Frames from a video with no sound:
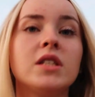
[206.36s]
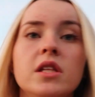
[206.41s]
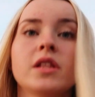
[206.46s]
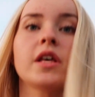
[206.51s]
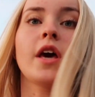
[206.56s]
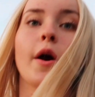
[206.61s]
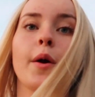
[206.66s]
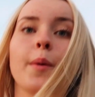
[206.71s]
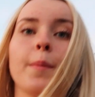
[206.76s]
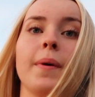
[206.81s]
into
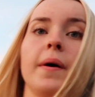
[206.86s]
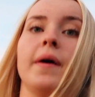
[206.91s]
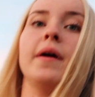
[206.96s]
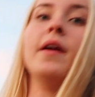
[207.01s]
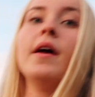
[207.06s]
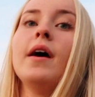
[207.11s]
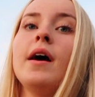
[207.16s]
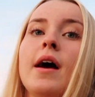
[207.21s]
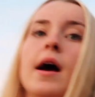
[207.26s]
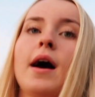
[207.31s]
the
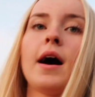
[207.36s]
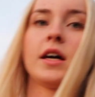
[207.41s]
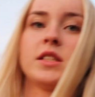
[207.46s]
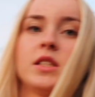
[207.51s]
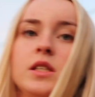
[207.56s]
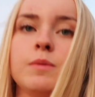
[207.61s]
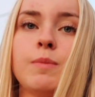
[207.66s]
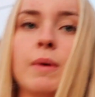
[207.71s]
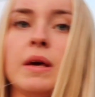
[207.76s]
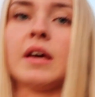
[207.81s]
open
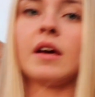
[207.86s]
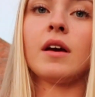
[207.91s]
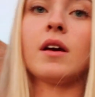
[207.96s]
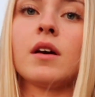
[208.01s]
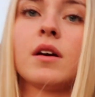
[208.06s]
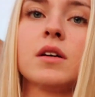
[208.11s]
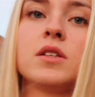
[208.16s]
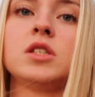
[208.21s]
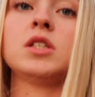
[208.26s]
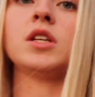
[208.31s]
as we speak
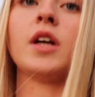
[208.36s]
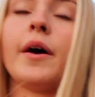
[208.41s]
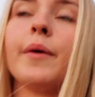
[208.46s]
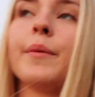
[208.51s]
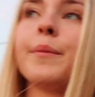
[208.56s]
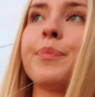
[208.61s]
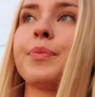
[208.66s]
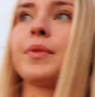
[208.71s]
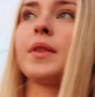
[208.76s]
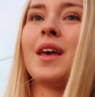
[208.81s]
because, you
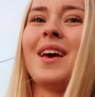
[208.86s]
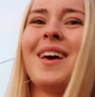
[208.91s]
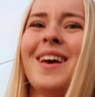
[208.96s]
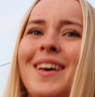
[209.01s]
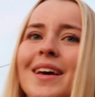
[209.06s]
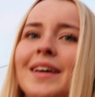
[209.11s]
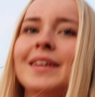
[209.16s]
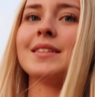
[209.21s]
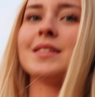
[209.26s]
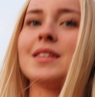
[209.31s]
know,
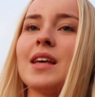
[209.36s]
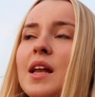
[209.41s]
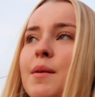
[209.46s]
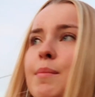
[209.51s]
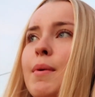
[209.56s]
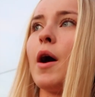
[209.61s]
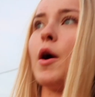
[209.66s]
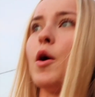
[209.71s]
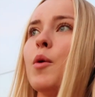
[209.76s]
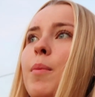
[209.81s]
it's getting
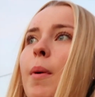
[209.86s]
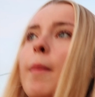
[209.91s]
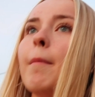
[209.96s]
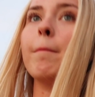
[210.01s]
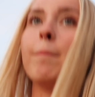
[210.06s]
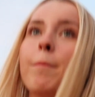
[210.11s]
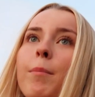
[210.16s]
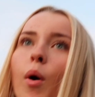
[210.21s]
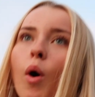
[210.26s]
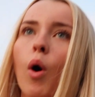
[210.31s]
a bit
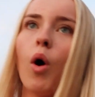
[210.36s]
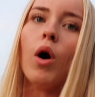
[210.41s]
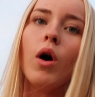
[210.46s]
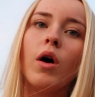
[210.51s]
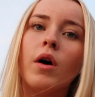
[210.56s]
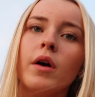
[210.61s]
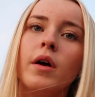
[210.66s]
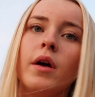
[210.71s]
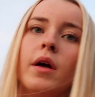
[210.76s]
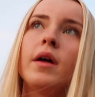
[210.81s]
open.
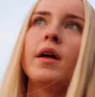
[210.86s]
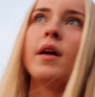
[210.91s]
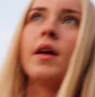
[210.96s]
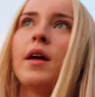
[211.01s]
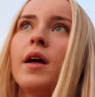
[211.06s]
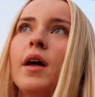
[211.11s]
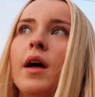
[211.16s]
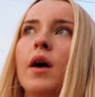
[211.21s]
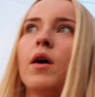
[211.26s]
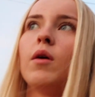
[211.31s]
But,
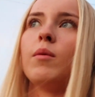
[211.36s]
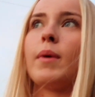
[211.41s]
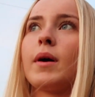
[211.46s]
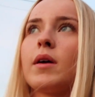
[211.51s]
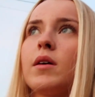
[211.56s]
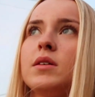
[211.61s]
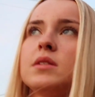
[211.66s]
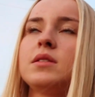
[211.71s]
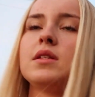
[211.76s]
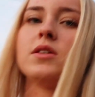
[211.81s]
oh my
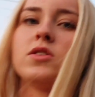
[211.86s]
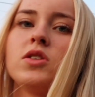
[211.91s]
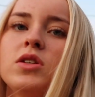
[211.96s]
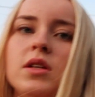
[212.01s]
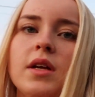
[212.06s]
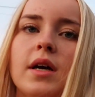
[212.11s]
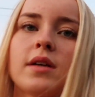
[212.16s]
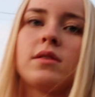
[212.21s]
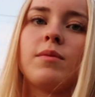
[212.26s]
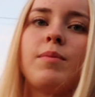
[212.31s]
God, it's
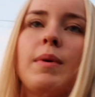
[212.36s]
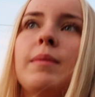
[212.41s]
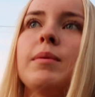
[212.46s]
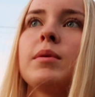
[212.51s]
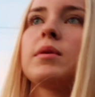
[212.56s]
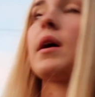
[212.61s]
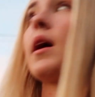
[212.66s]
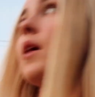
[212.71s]
literally next to people's